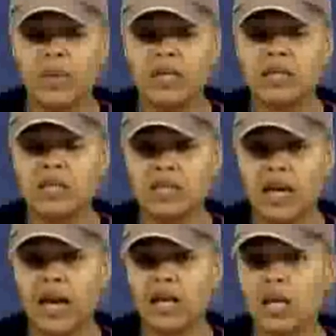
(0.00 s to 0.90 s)
in
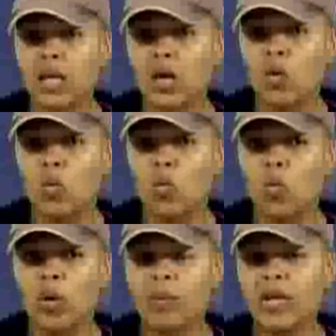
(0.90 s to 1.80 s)
society,
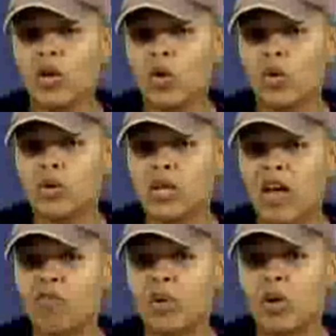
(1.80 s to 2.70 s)
women and girls
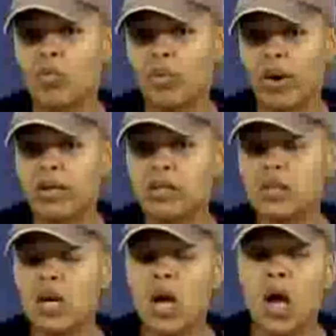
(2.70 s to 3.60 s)
have been oppressed.